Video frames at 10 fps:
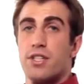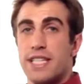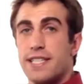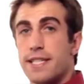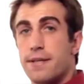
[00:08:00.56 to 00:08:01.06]

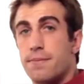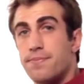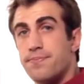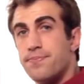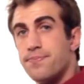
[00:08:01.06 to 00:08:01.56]
$60.
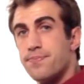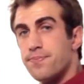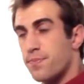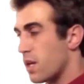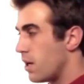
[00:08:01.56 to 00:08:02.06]

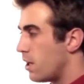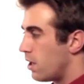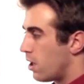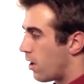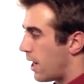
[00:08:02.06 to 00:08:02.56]

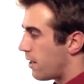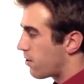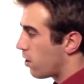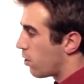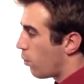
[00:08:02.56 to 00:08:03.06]
All right,
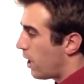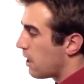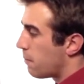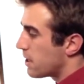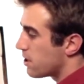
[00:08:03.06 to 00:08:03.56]
so the way
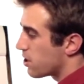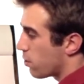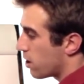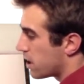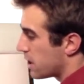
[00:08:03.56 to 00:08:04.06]
the business
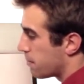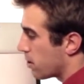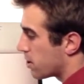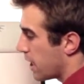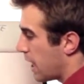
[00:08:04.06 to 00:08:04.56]
works is
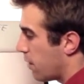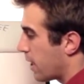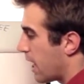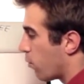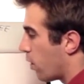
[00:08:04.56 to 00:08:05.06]
person A would
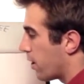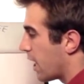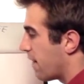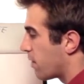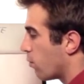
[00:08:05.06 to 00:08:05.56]
add 1
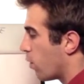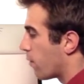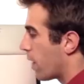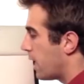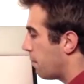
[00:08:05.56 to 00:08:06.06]
left and
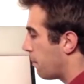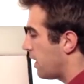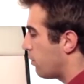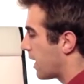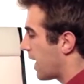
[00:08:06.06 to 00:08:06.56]
1 right.
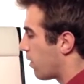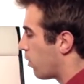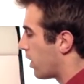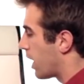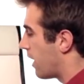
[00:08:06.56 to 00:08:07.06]
B would add
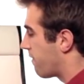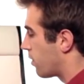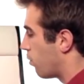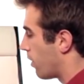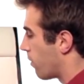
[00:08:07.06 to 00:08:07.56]
1
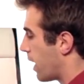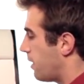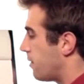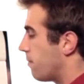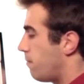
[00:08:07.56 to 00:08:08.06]
left, 1
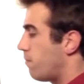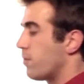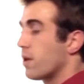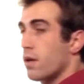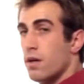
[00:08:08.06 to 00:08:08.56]
right.
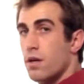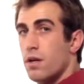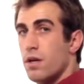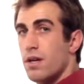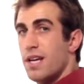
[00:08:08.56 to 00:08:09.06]

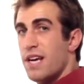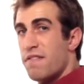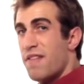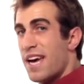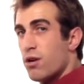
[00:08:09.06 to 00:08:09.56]

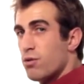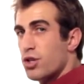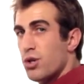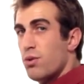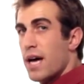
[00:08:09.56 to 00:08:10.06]
If they don't
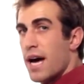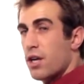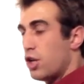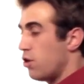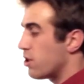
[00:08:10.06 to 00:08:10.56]
do
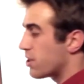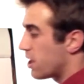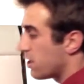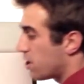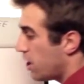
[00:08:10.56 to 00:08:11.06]
that, you just
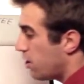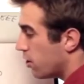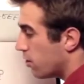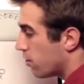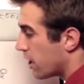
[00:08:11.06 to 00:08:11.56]

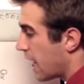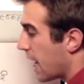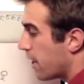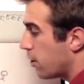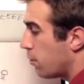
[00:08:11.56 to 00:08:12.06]
continue to
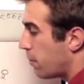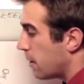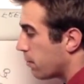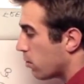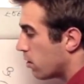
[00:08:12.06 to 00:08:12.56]
add new
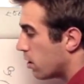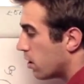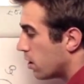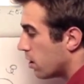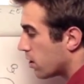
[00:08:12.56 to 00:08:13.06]
people
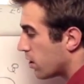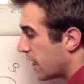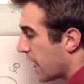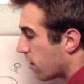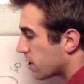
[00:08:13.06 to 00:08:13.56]
to
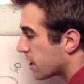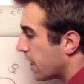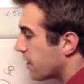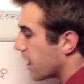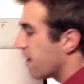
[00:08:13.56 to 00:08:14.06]
the
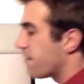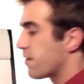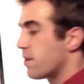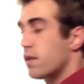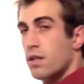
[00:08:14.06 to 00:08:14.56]
outside left